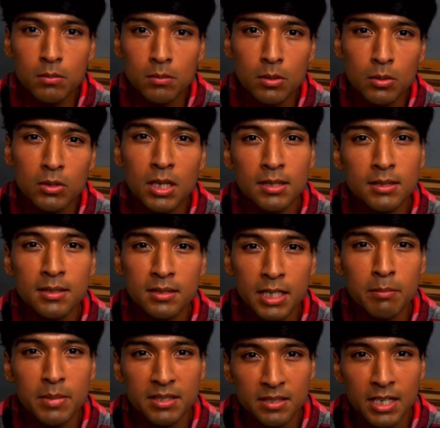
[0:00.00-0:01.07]
who does the same
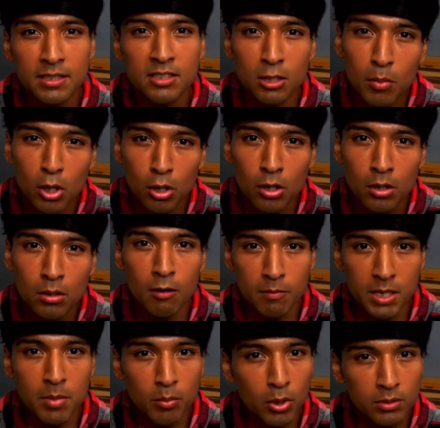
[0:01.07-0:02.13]
mistakes similar of me and
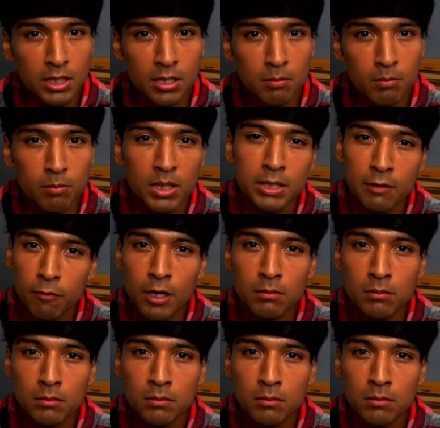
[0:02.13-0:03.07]
my bro did, but different,